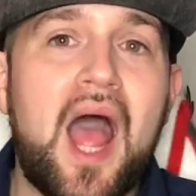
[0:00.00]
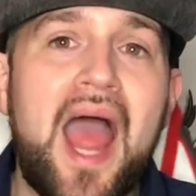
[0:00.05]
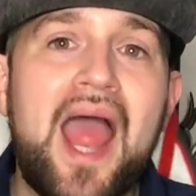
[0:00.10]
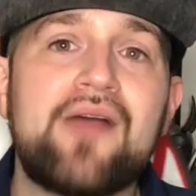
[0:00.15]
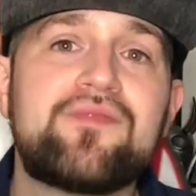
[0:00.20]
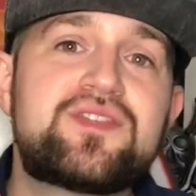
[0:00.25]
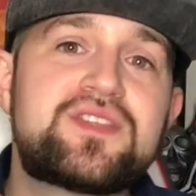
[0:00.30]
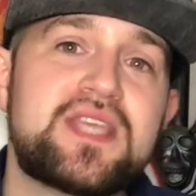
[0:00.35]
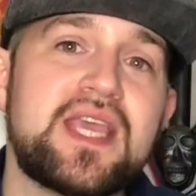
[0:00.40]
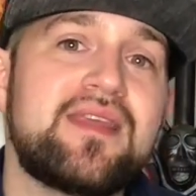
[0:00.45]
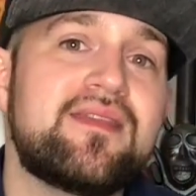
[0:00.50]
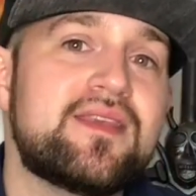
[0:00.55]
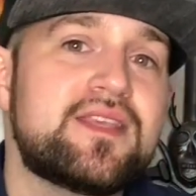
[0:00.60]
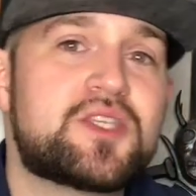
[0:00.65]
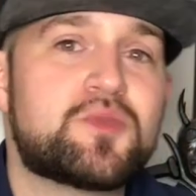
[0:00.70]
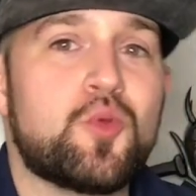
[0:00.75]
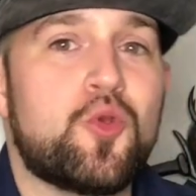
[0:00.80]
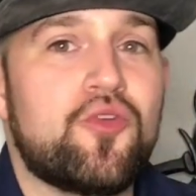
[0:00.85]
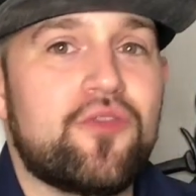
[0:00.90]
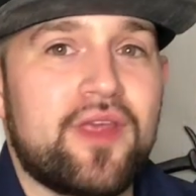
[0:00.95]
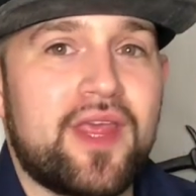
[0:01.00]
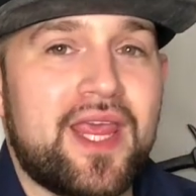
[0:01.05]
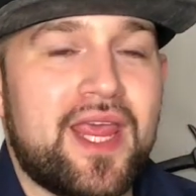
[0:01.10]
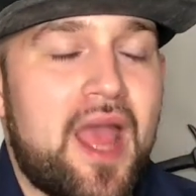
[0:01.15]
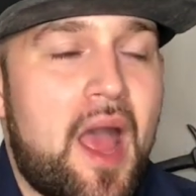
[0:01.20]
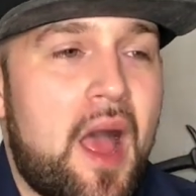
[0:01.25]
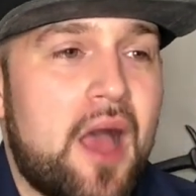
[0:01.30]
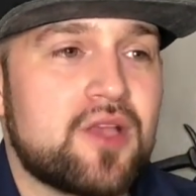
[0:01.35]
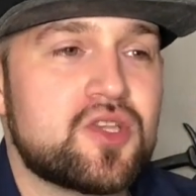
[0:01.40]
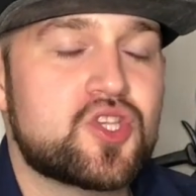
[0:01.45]
I have seen this movie
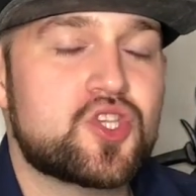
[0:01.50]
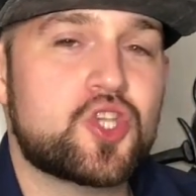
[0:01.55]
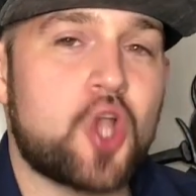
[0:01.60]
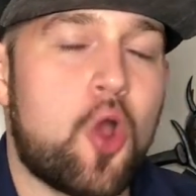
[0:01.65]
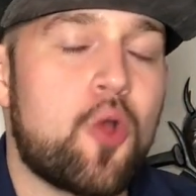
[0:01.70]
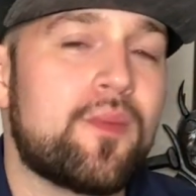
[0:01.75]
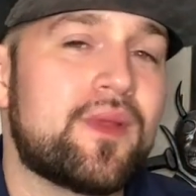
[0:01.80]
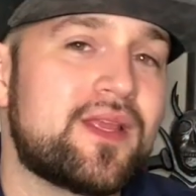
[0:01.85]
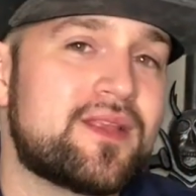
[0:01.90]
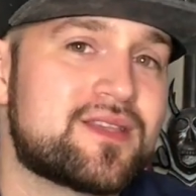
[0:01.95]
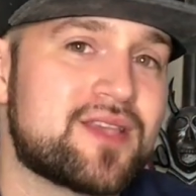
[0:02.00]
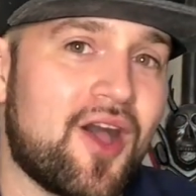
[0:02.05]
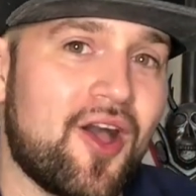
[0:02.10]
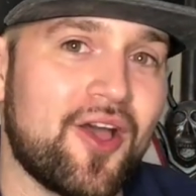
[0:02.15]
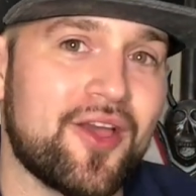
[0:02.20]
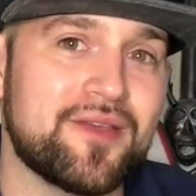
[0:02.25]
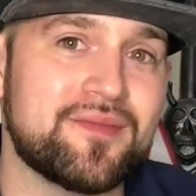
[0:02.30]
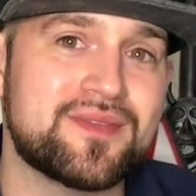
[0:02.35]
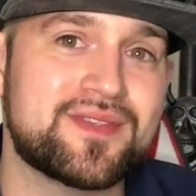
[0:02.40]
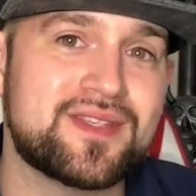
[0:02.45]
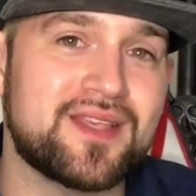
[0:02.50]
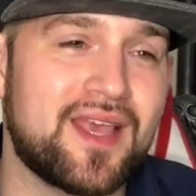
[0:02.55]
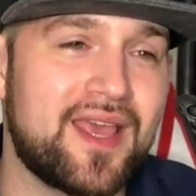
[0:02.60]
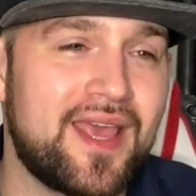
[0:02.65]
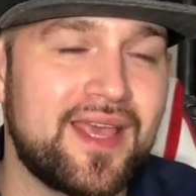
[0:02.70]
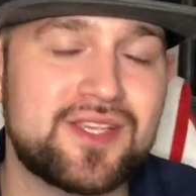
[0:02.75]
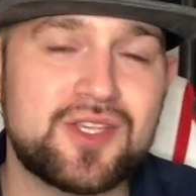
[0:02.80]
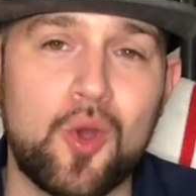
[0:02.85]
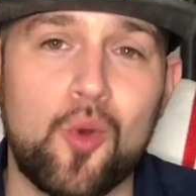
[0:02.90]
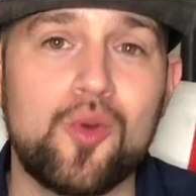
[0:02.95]
so many times.
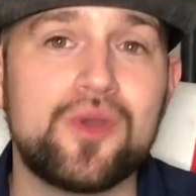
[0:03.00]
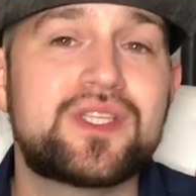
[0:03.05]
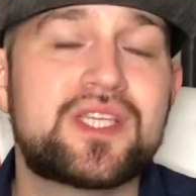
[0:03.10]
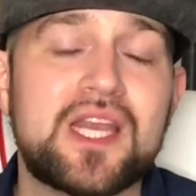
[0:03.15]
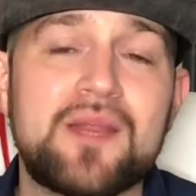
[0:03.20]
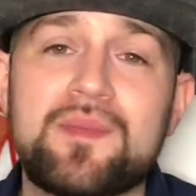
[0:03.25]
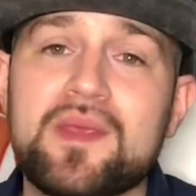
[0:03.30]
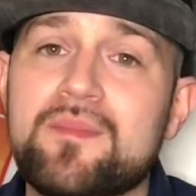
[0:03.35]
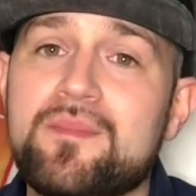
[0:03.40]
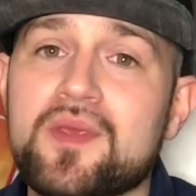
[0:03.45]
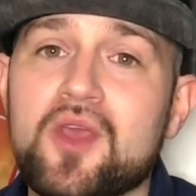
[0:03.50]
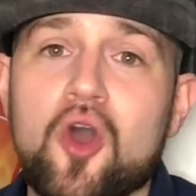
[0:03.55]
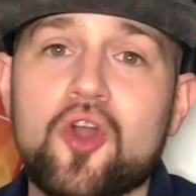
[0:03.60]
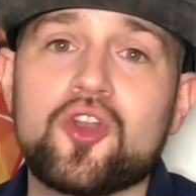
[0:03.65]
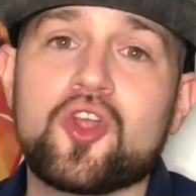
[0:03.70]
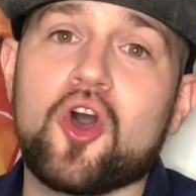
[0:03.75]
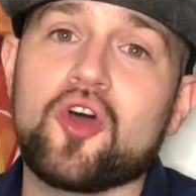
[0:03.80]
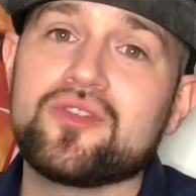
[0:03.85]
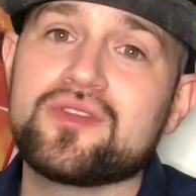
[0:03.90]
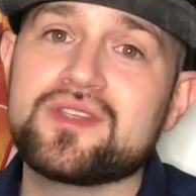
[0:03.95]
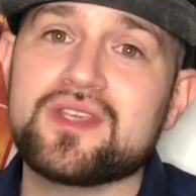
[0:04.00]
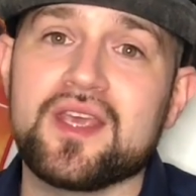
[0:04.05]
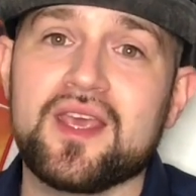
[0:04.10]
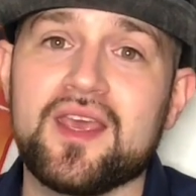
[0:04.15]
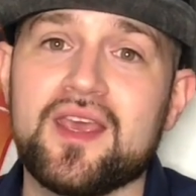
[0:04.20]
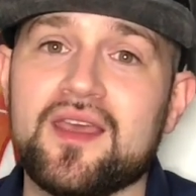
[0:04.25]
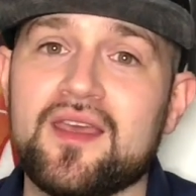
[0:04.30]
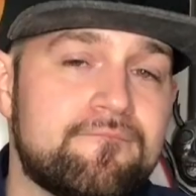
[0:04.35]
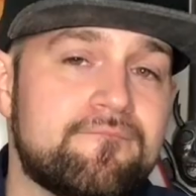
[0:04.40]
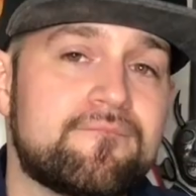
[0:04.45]
It's always going to be beyond God
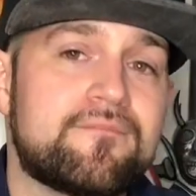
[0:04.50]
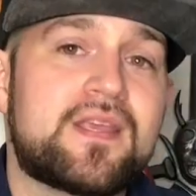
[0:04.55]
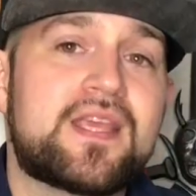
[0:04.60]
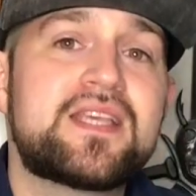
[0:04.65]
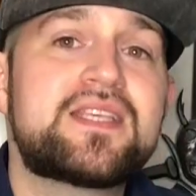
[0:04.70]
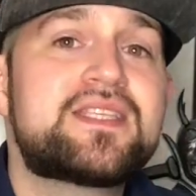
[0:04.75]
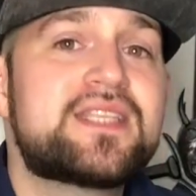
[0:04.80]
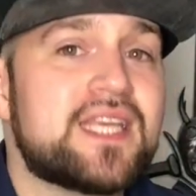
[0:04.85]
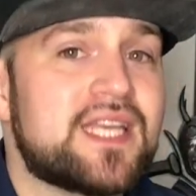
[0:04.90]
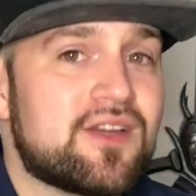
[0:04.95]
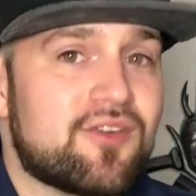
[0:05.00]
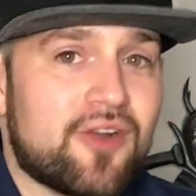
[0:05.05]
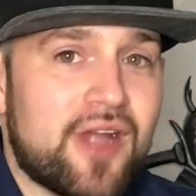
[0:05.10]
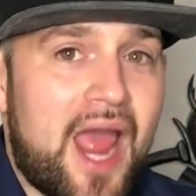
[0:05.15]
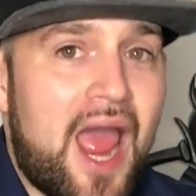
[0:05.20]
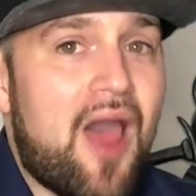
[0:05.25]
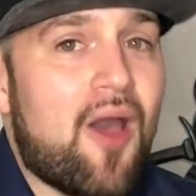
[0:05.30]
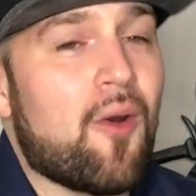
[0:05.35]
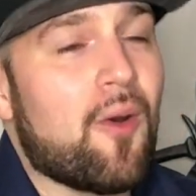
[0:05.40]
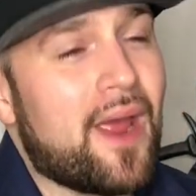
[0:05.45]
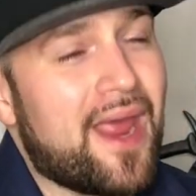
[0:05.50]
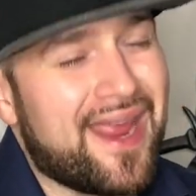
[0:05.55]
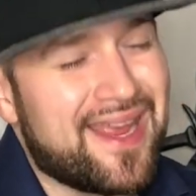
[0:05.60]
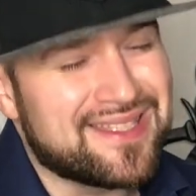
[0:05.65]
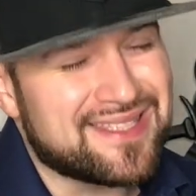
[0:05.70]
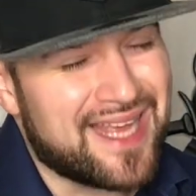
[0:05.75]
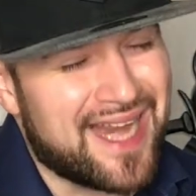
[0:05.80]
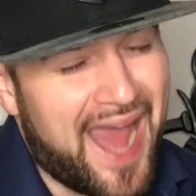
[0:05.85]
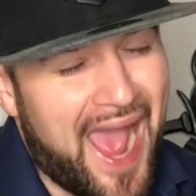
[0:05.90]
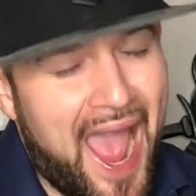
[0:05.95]
tier. Casino Royale
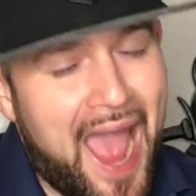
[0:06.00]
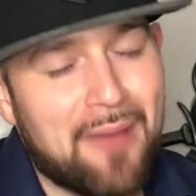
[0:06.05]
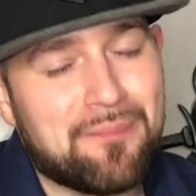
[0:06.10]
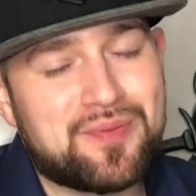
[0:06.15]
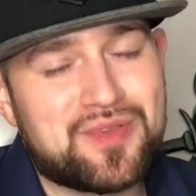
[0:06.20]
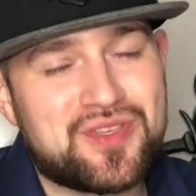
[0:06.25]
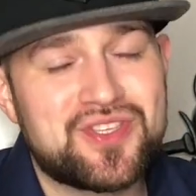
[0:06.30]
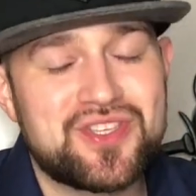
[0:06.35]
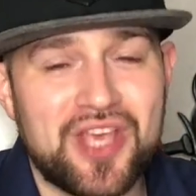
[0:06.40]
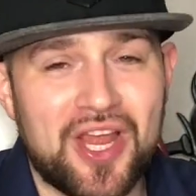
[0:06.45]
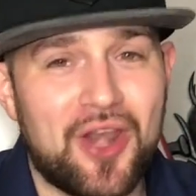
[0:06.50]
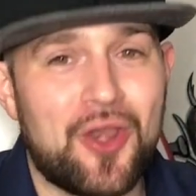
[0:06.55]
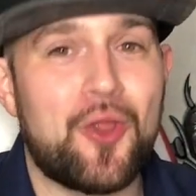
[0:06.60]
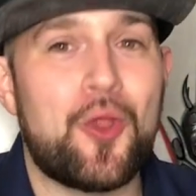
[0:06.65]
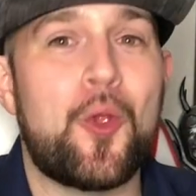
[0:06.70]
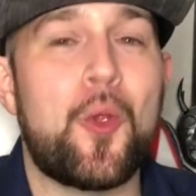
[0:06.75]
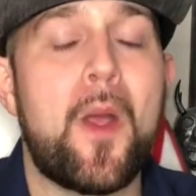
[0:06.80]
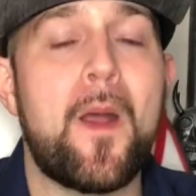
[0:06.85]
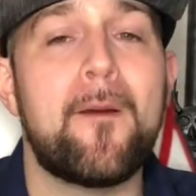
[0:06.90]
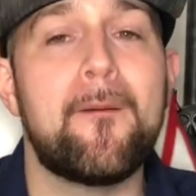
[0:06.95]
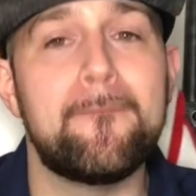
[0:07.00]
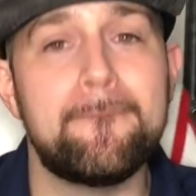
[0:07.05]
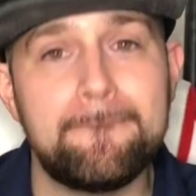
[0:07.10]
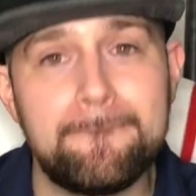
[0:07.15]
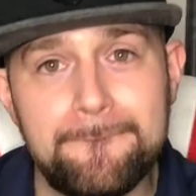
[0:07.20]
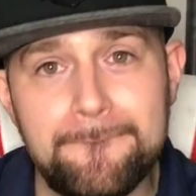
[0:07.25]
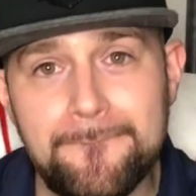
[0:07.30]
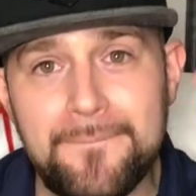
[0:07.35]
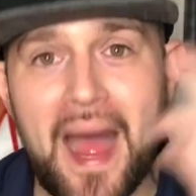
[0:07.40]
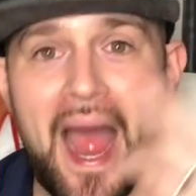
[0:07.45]
is an absolute
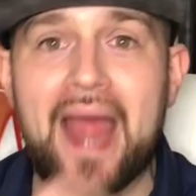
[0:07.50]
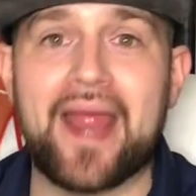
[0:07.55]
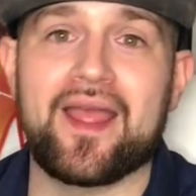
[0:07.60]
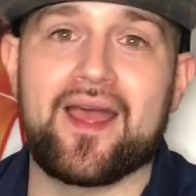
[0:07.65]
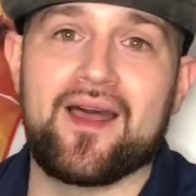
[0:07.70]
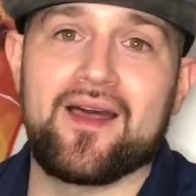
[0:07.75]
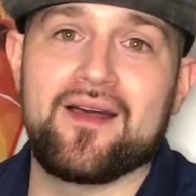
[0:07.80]
banger.